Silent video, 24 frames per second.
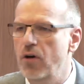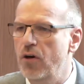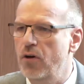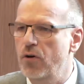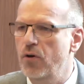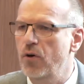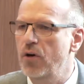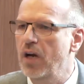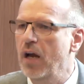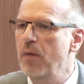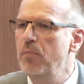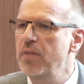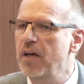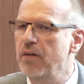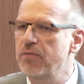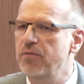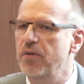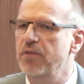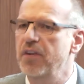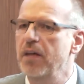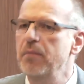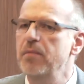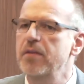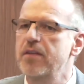Colombia,
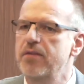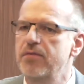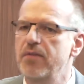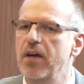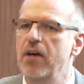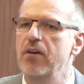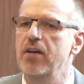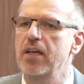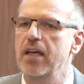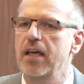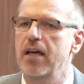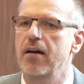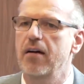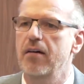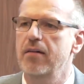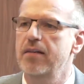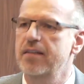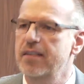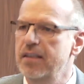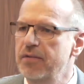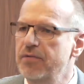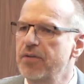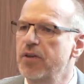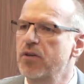for them it's very
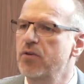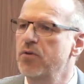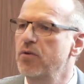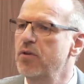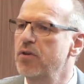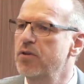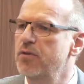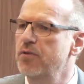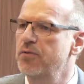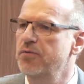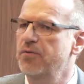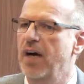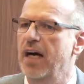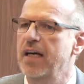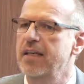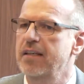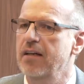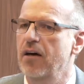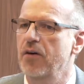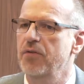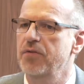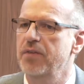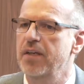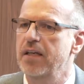difficult to
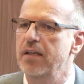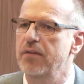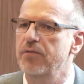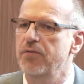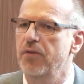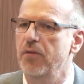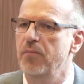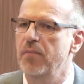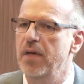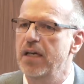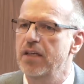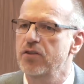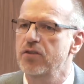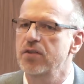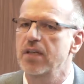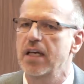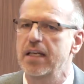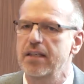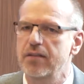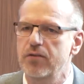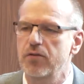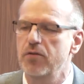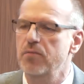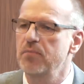find out the
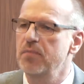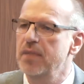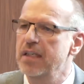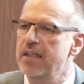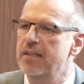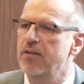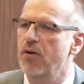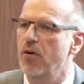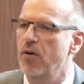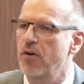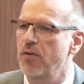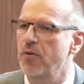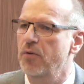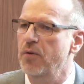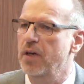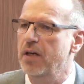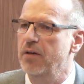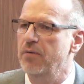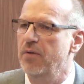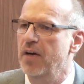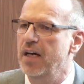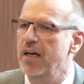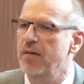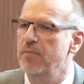information and to meet all the
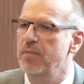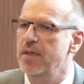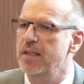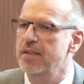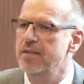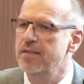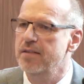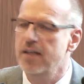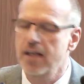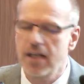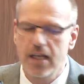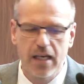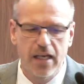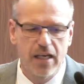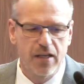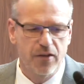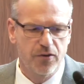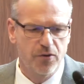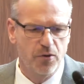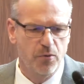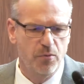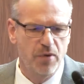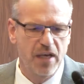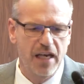requirements.
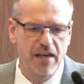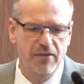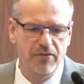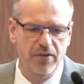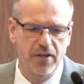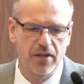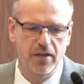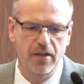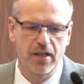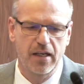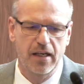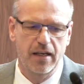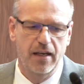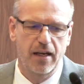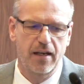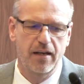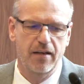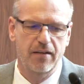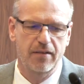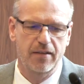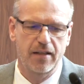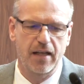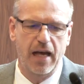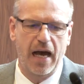So we have a
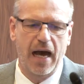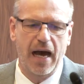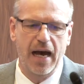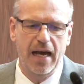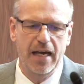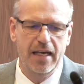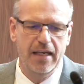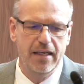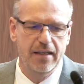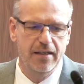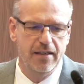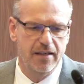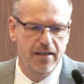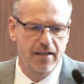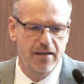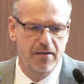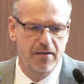high